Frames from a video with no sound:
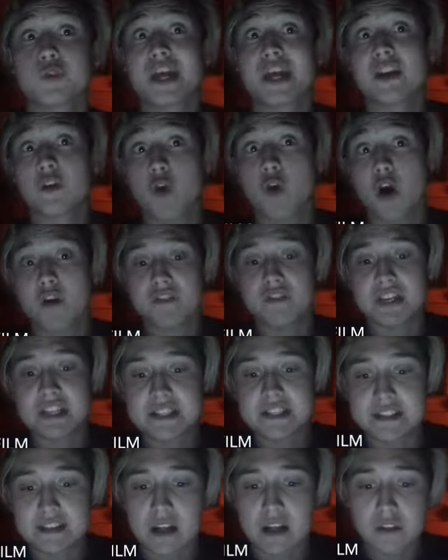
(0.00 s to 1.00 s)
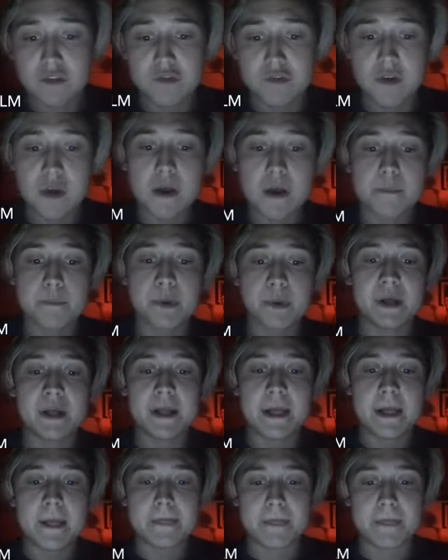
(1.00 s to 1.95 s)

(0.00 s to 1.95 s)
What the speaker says: telegraphing itself, but